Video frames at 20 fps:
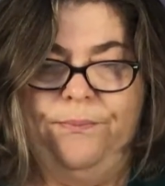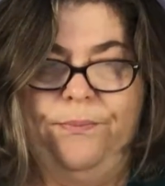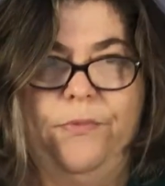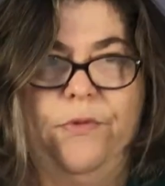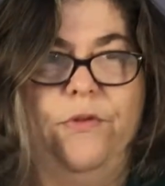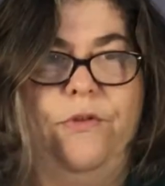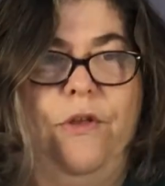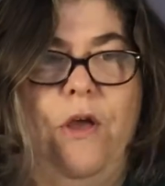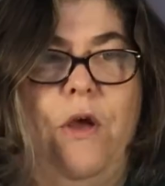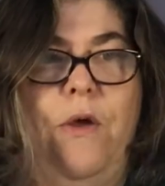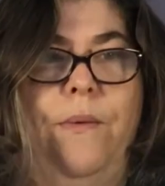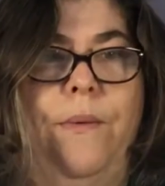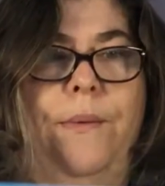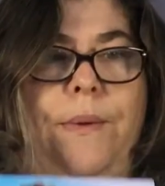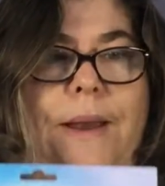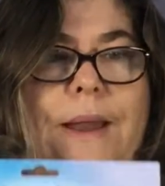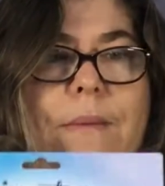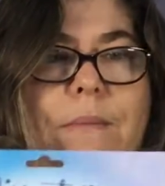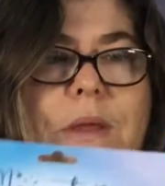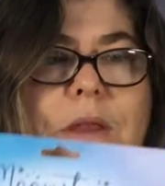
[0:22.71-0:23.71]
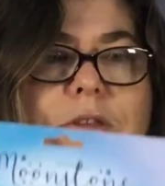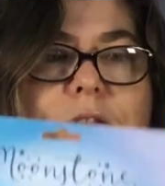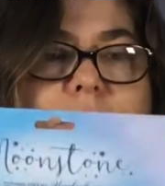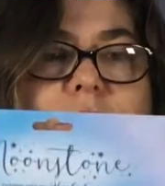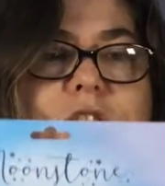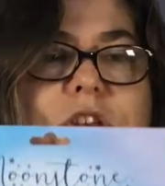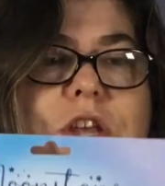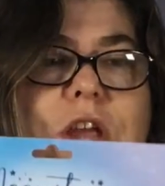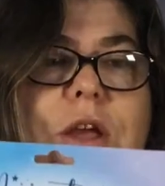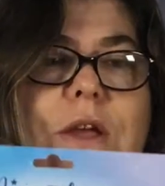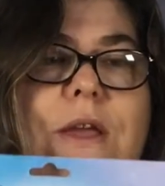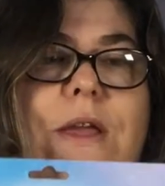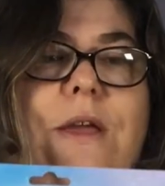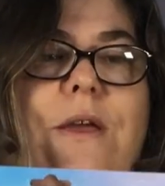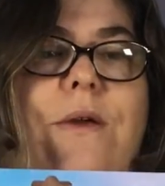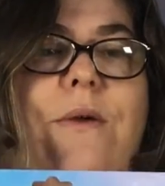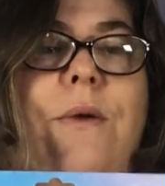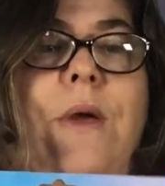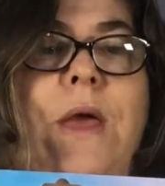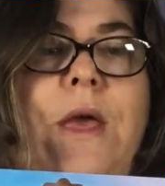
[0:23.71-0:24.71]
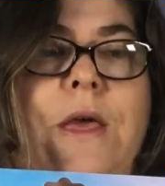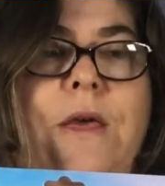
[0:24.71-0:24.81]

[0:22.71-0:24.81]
So let me just show you.